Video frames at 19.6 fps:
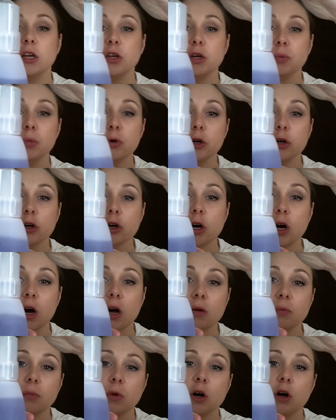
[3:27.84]
and you can put your
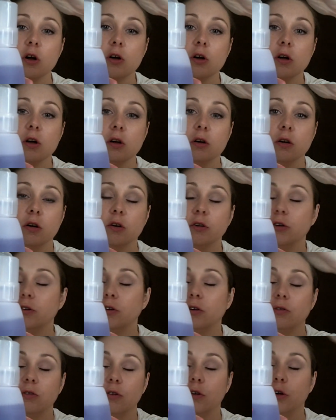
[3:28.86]
cotton ball
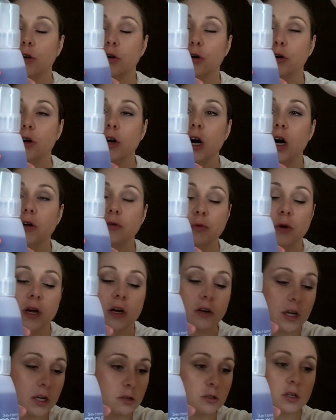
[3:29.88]
or, or your cotton
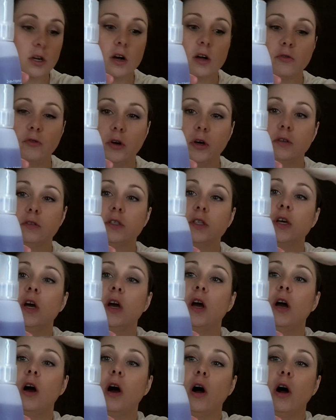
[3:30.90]
round, I use cotton rounds,
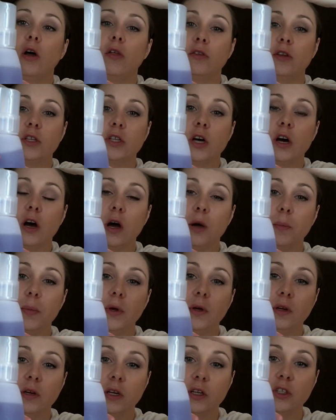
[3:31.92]
on the
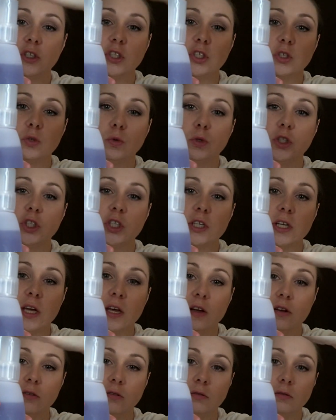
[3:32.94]
top and just squish it
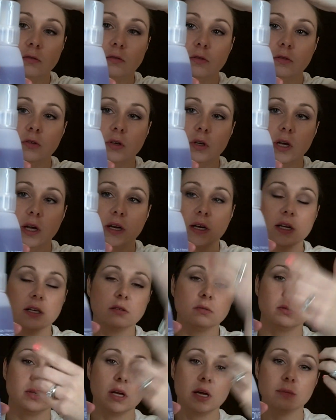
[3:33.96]
down and
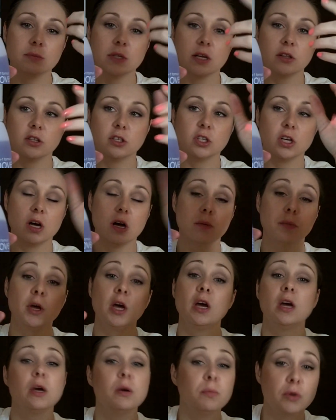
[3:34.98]
it comes out the top.
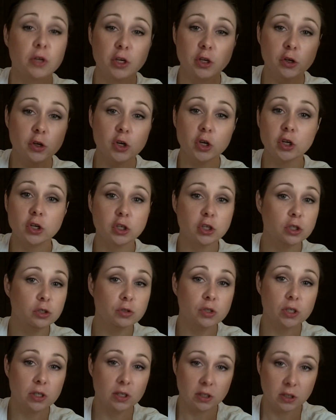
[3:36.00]
But you couldn't
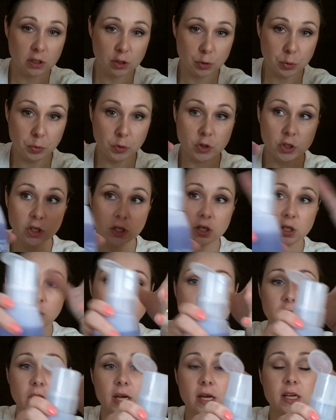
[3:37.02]
use it in this
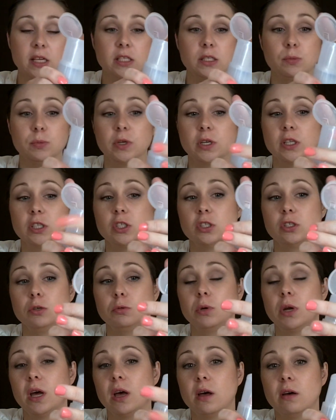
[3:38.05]
particular case because
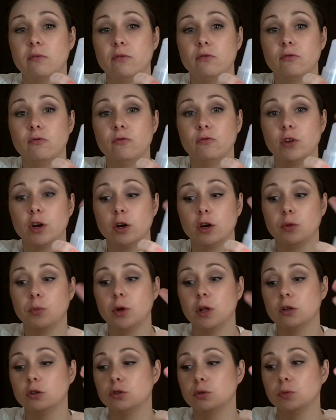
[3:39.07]
you would have
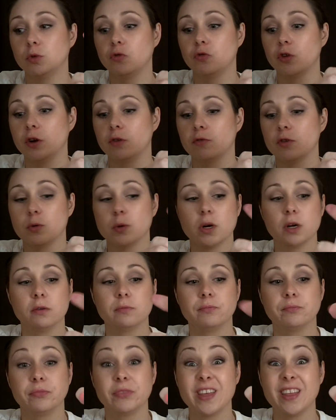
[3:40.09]
fingernail polish remover
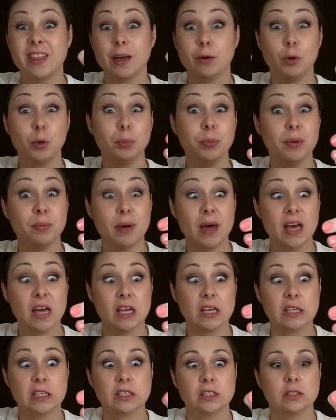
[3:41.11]
everywhere. And that would be
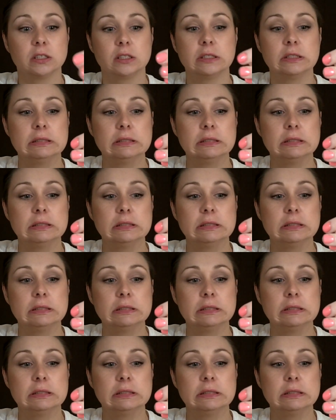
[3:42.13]
bad.